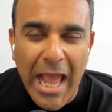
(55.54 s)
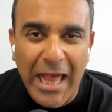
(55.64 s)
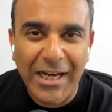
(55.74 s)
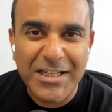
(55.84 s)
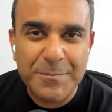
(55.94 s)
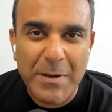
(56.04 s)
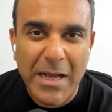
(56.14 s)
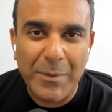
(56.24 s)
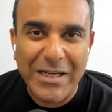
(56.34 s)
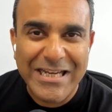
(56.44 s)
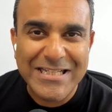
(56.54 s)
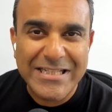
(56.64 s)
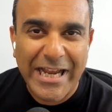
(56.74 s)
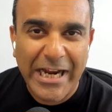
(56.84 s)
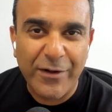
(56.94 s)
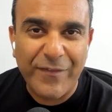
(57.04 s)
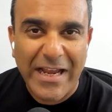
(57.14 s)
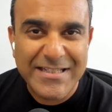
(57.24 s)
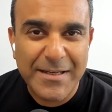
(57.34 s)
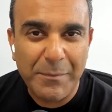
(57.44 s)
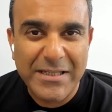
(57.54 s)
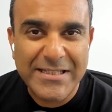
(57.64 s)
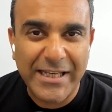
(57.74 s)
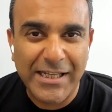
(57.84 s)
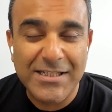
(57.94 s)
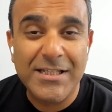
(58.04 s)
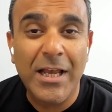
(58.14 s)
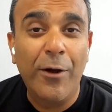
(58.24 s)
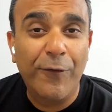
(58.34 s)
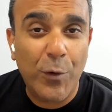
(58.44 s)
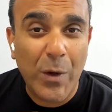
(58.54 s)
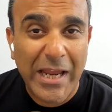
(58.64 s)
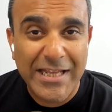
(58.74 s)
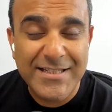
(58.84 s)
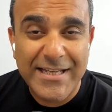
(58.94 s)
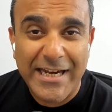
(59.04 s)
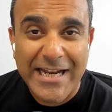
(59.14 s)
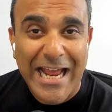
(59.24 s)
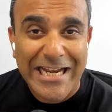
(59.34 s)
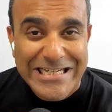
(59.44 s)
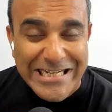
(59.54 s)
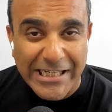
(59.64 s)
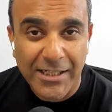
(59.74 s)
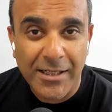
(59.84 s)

Alex Palmer is the head of SMB sales for ANZ at Deel,